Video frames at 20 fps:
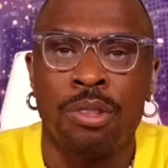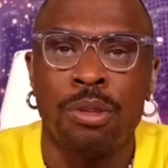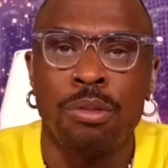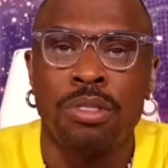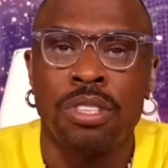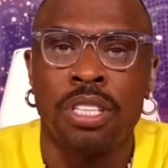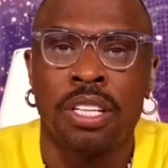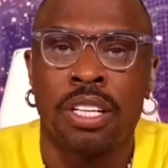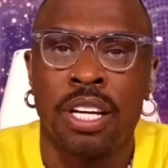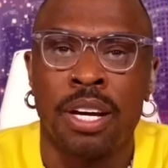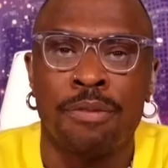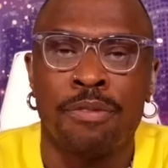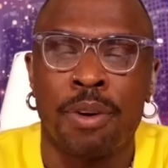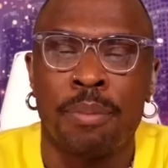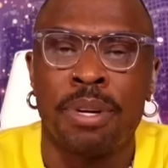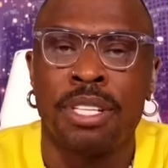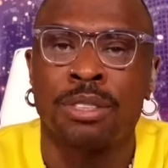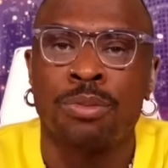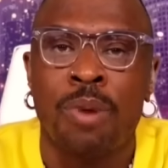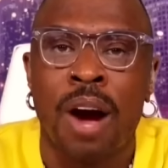took him from
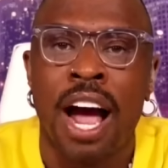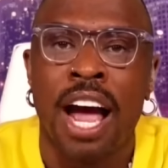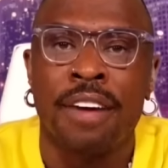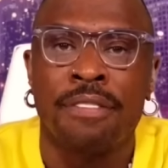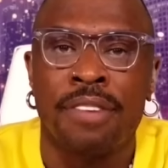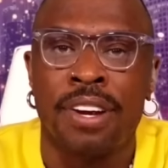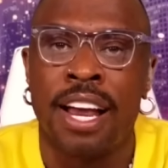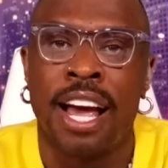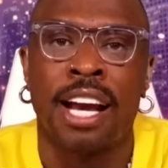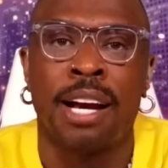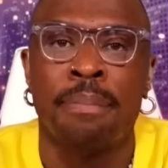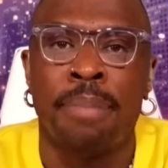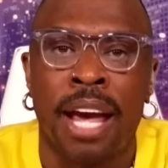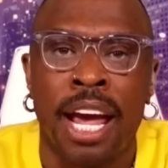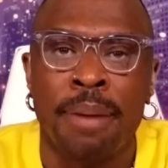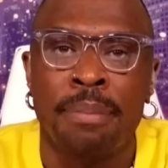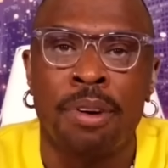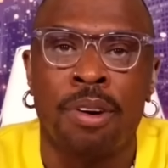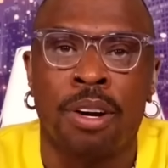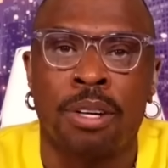his wife and had a
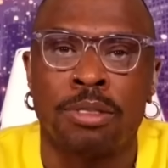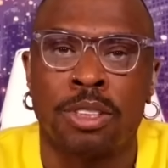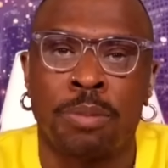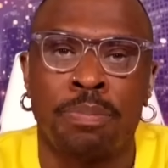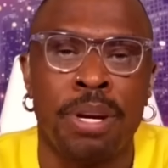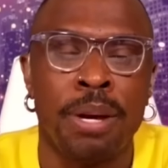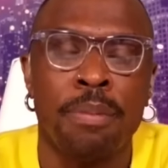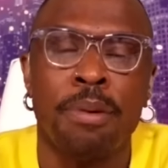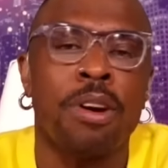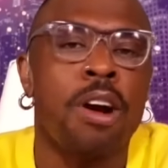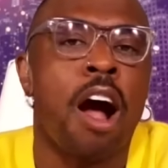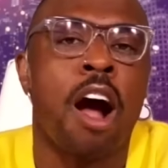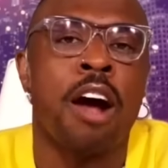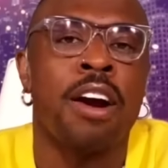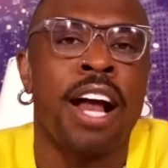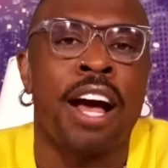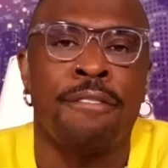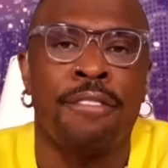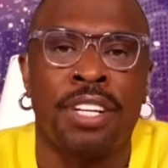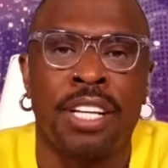baby on him? So people are
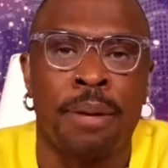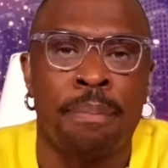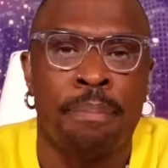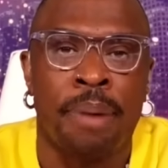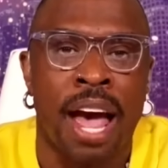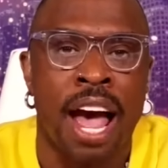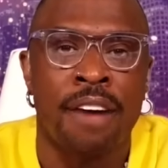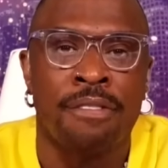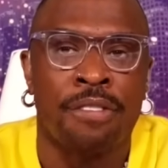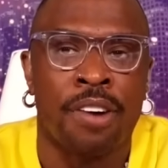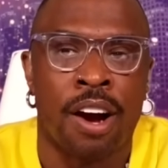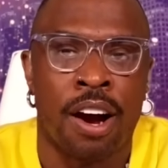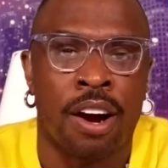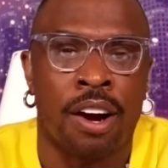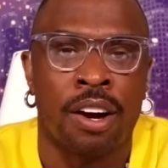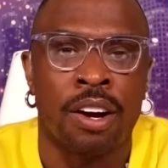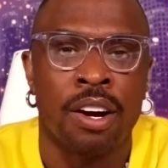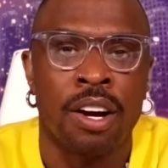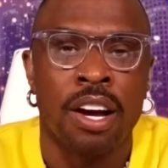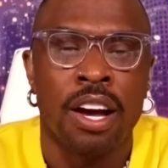not feeling bad for her.
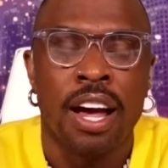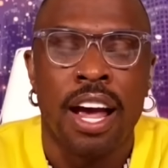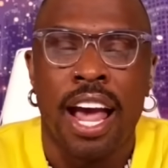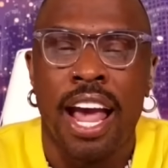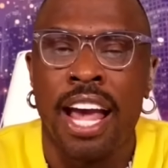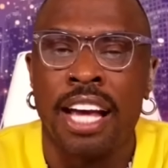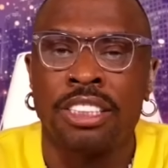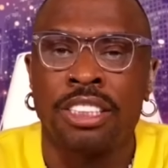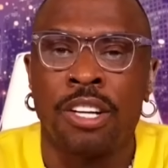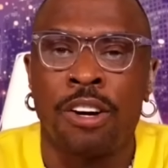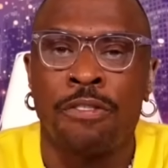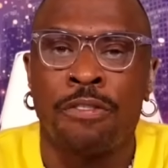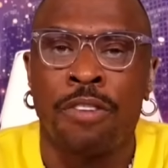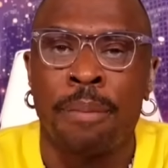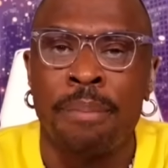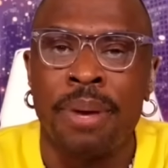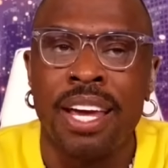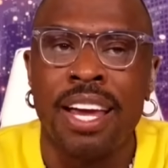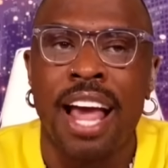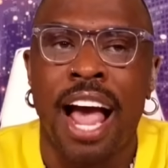And so for
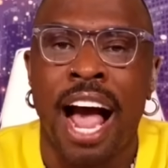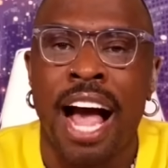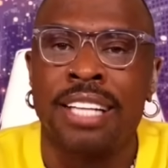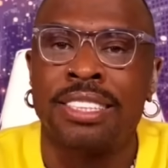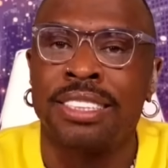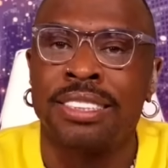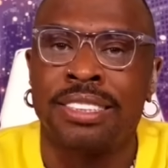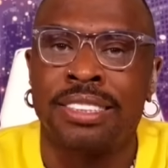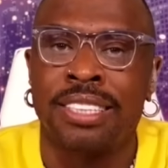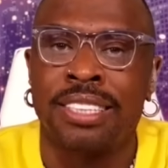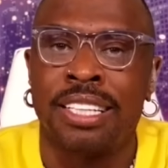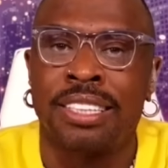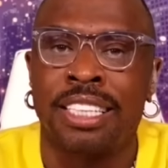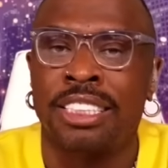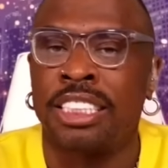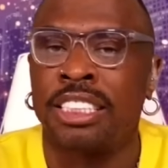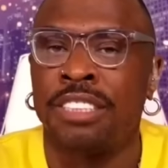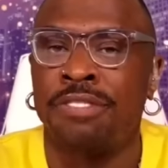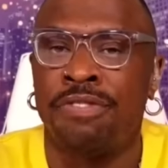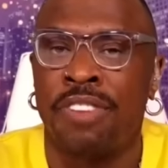me, I just think this is
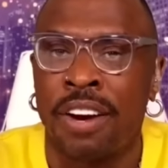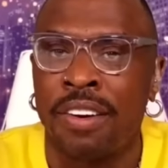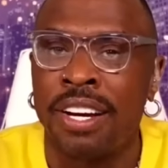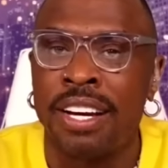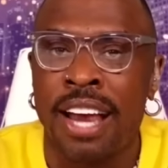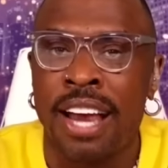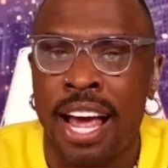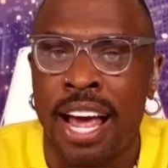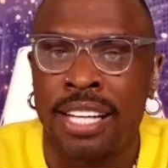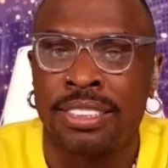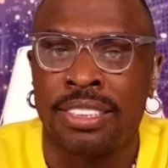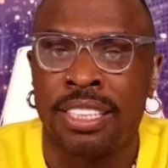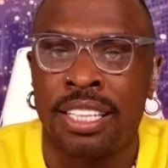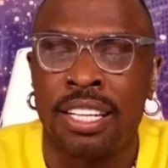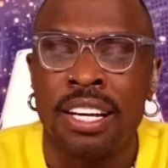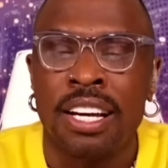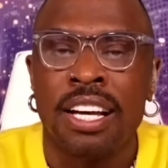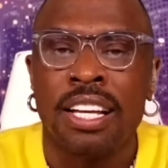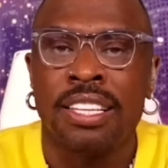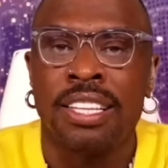very nasty
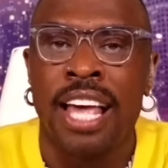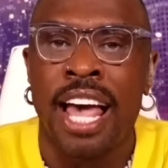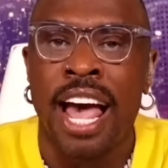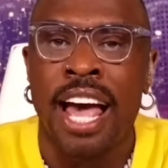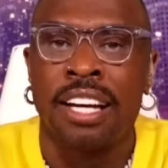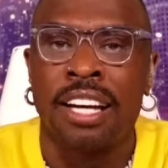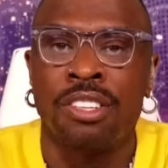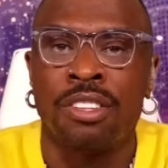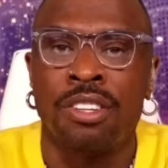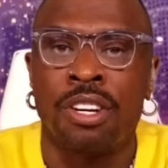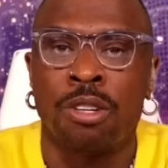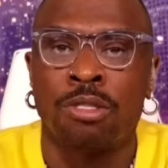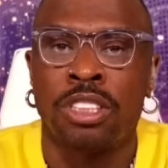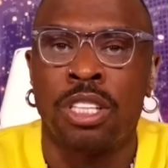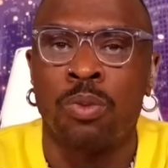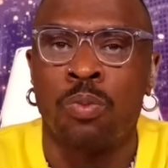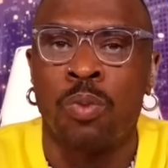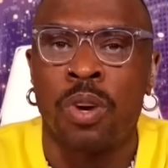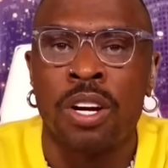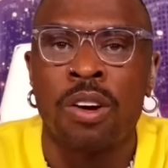that, you know, she
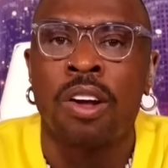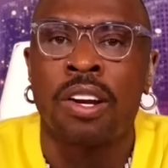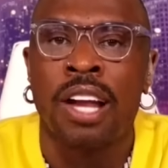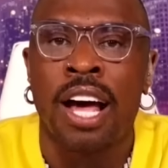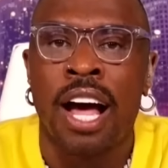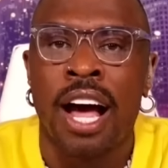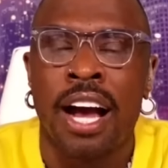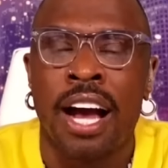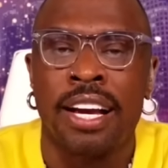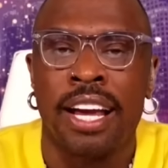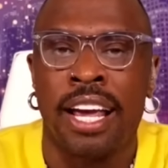went online and